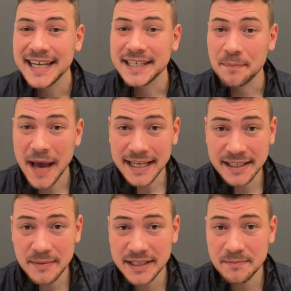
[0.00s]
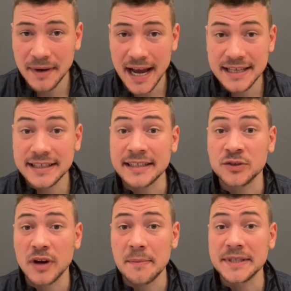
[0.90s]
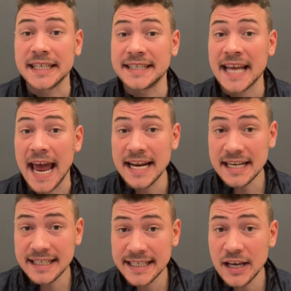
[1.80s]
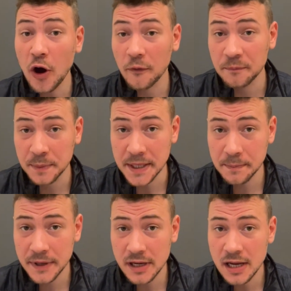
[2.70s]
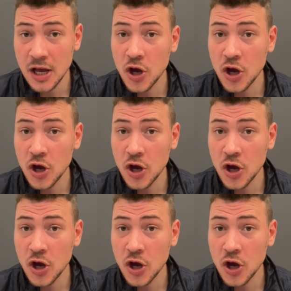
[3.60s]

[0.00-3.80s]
The pessimism bias describes the tendency of people